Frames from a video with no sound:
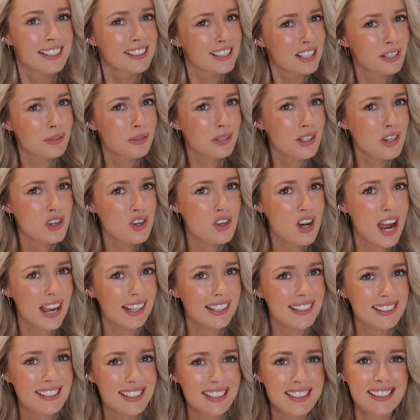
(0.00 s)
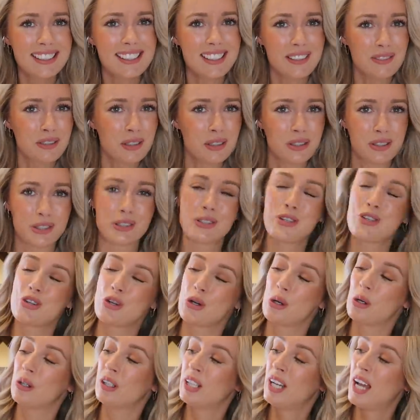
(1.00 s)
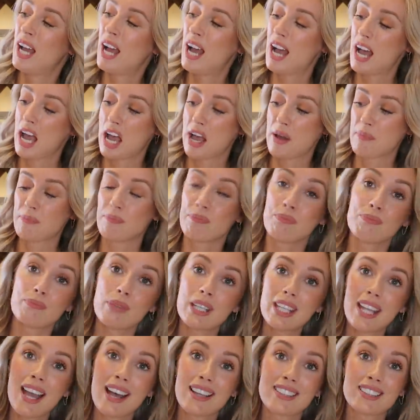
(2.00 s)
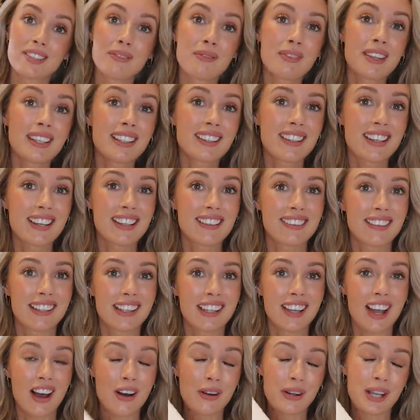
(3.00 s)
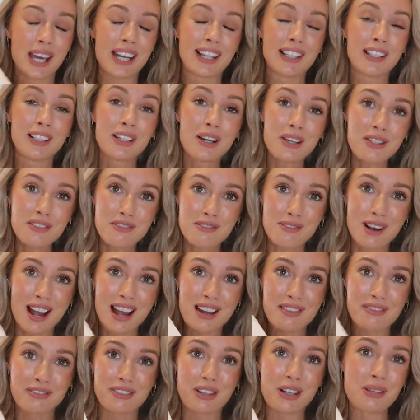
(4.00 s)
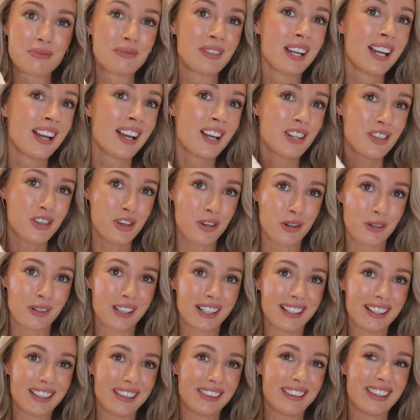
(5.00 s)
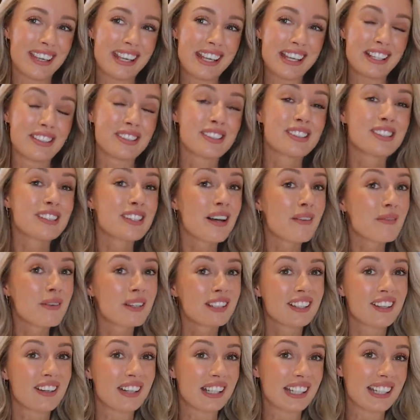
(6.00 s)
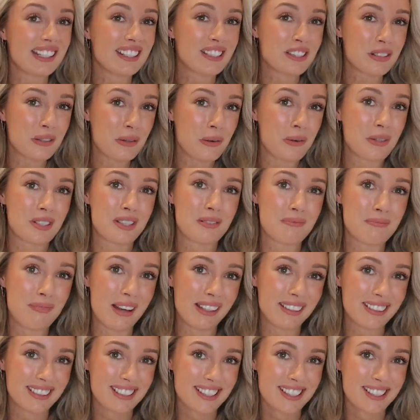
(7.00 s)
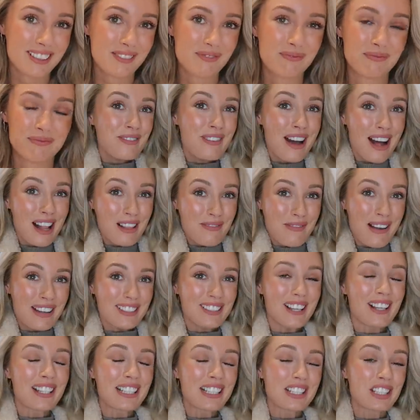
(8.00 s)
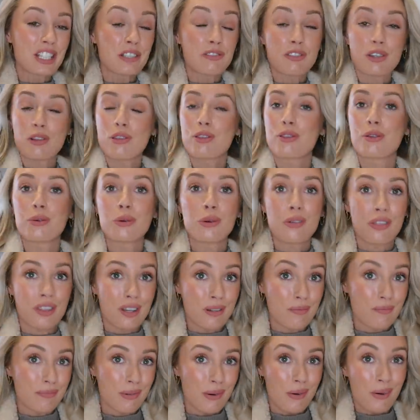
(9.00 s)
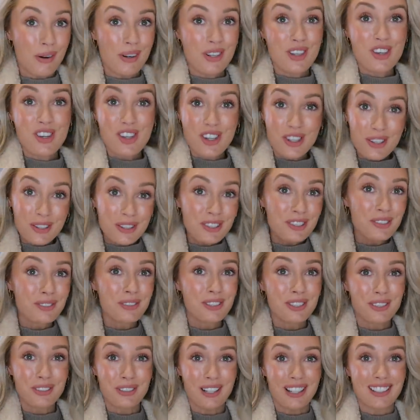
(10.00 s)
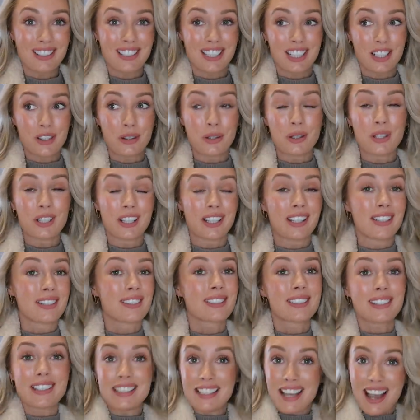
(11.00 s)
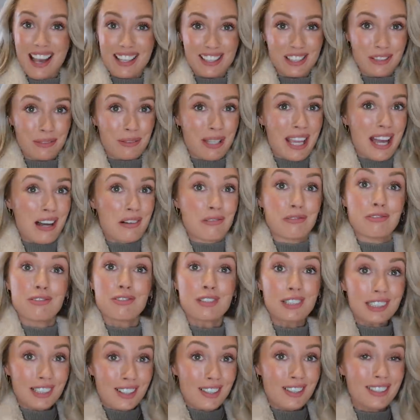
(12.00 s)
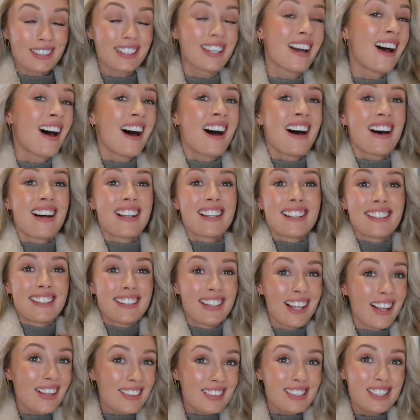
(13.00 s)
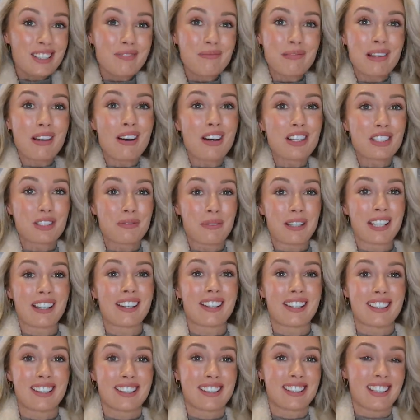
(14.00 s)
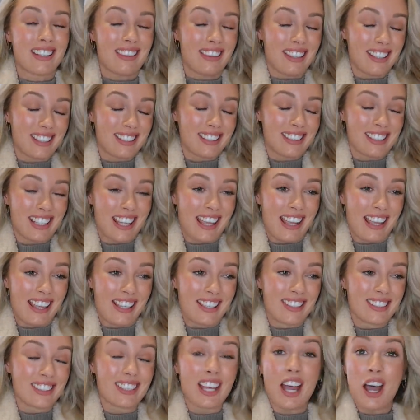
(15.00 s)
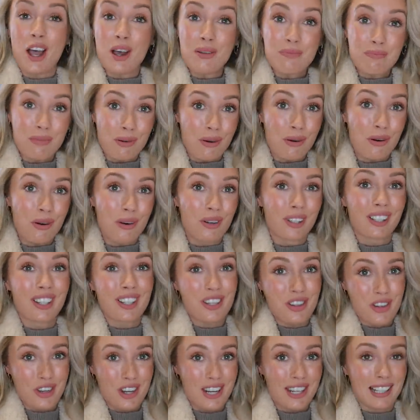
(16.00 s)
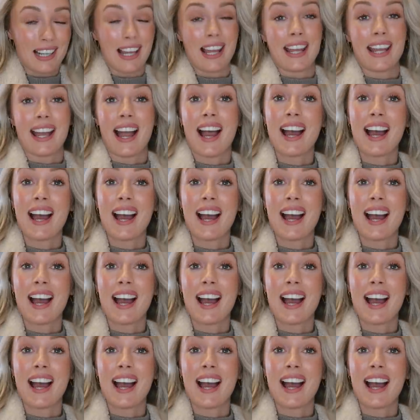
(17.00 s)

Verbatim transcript: Is this what a shacket is? I'm not too sure. Um, but yeah, something that I think I'll get a lot of wear from during the summer going into autumn months. Well, my darlings, if you thought that Borg Shoes was crazy in August, yes, we have full on lost the plot because this is a Borg gilet.